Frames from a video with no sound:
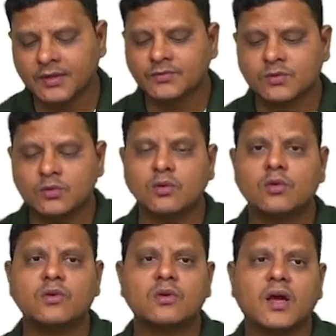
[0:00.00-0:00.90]

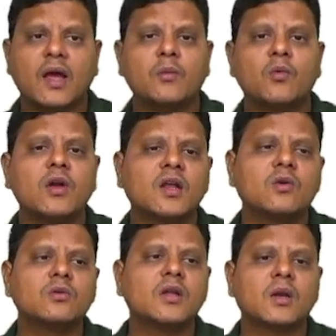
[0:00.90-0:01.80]
So I am going to give
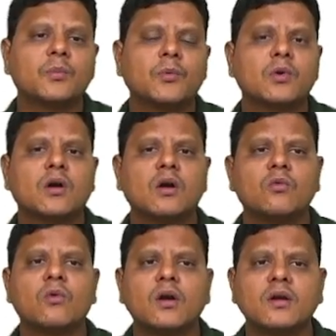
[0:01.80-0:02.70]
the report on
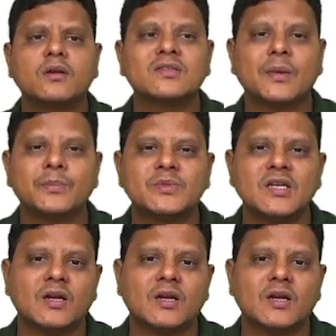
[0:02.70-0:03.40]
what subject